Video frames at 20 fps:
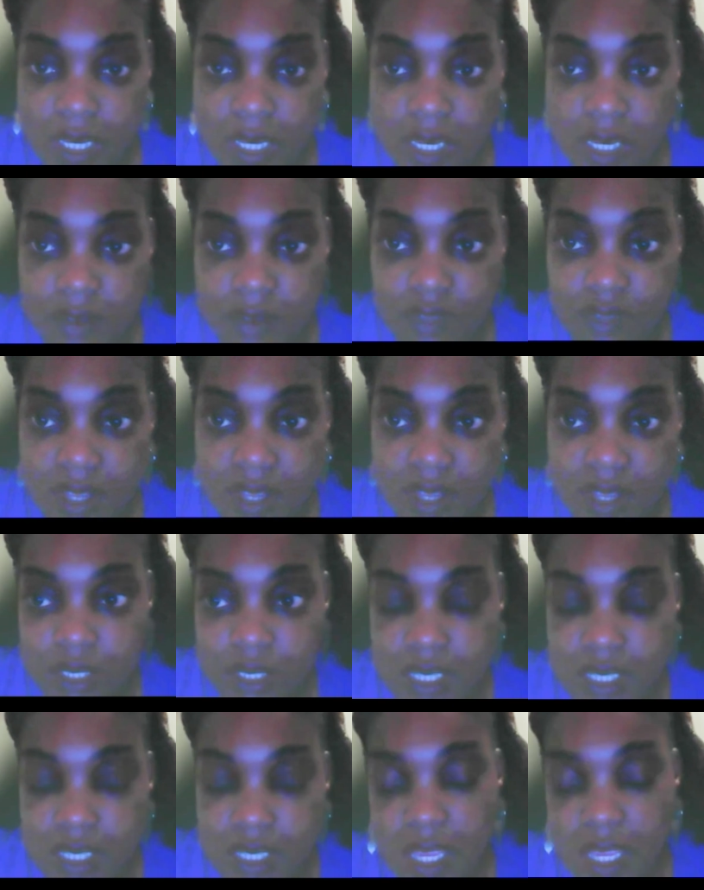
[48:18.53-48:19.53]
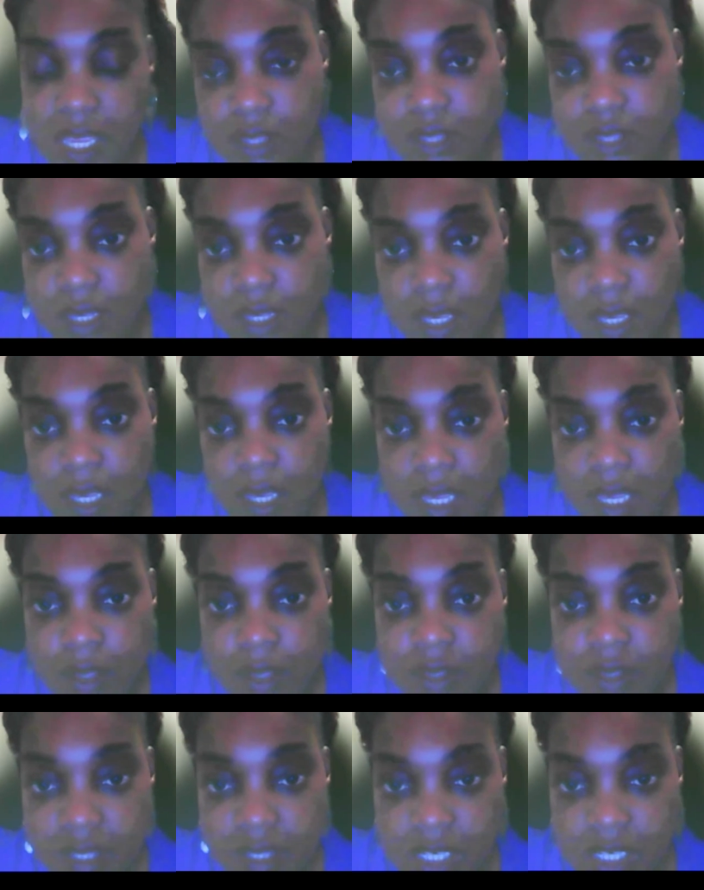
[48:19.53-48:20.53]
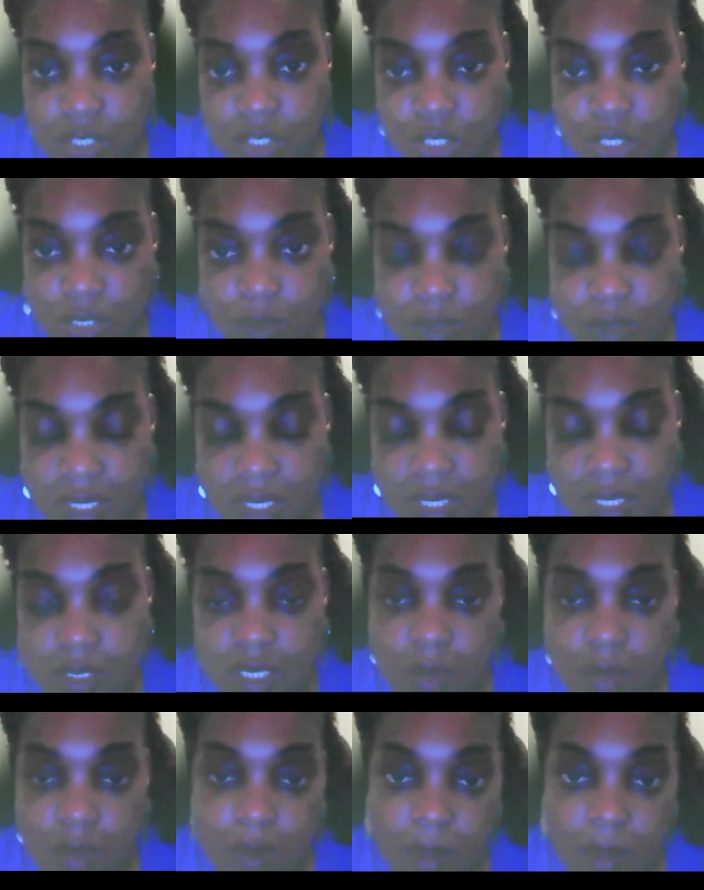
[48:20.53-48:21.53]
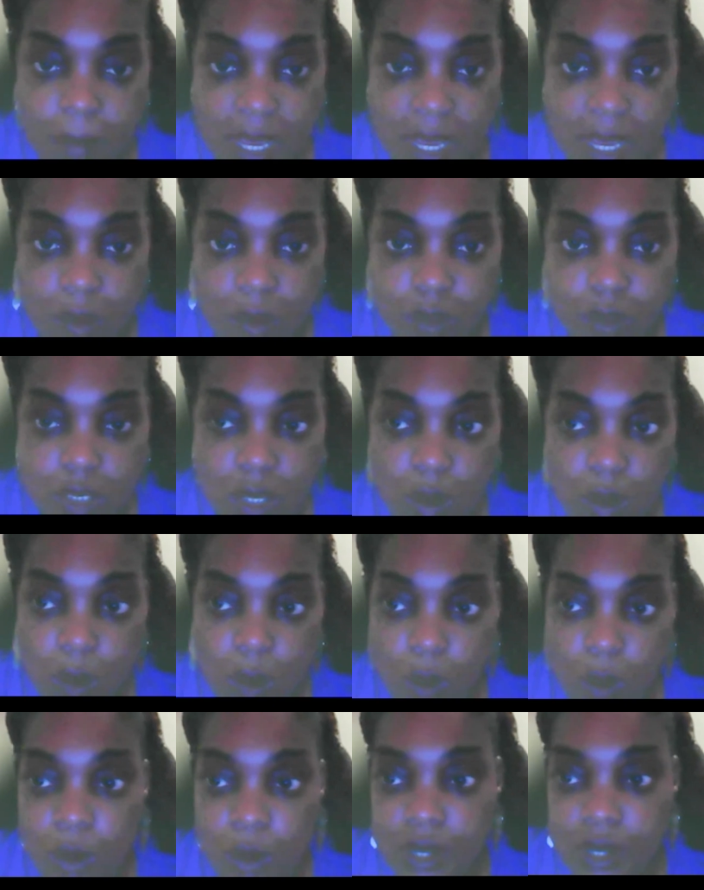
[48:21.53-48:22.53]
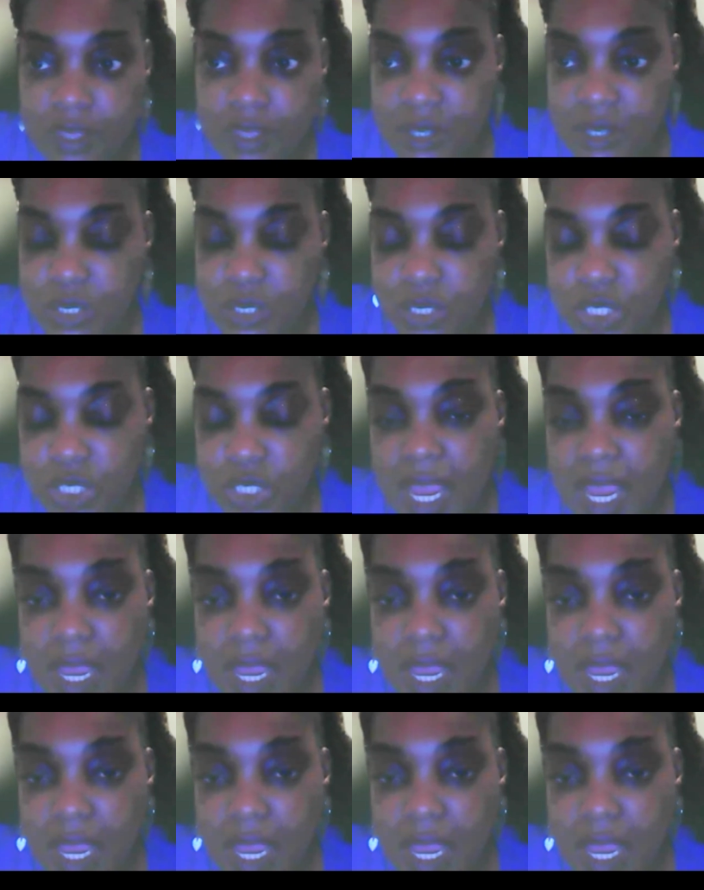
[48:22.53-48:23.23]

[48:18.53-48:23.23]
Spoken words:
and if there is a health issue that is coming about, or there's a child